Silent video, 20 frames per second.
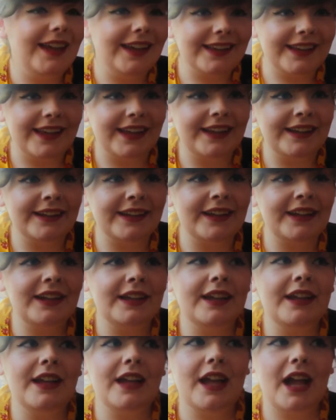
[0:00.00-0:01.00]
Again,
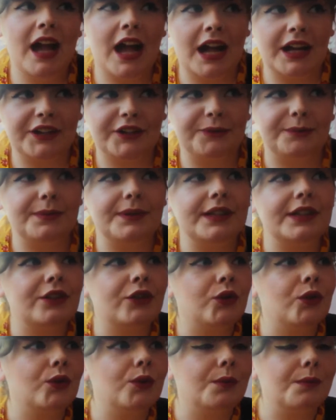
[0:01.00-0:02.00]
arguably
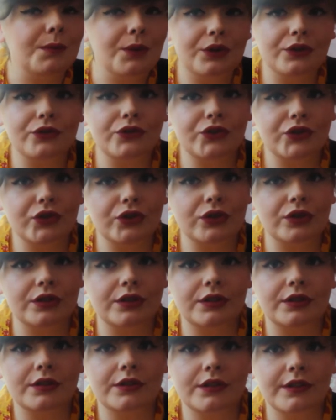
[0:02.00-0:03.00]
too much
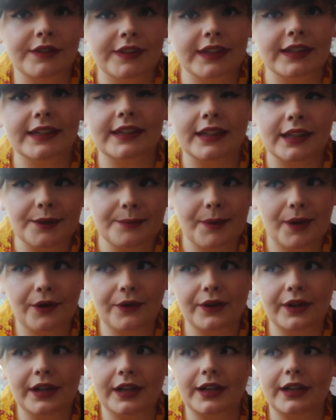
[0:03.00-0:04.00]
thinking
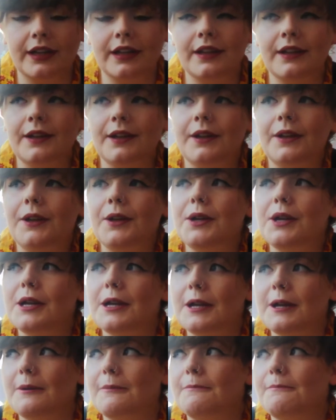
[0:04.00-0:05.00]
about it,
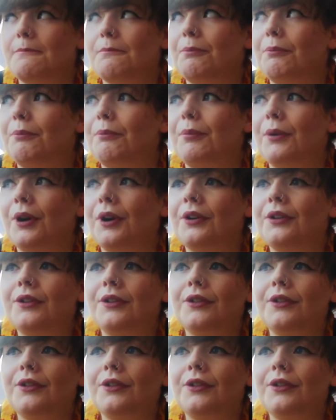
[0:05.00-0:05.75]
but